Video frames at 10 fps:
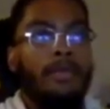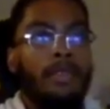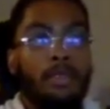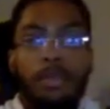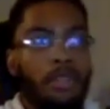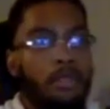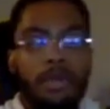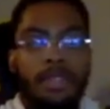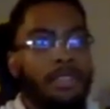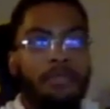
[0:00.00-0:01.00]
You can do
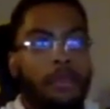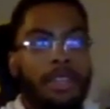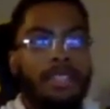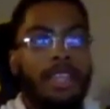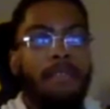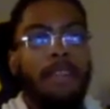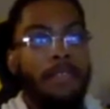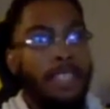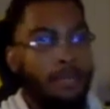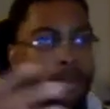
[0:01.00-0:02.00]
this in France, even if
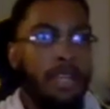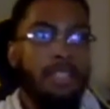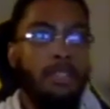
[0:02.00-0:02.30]
it's France.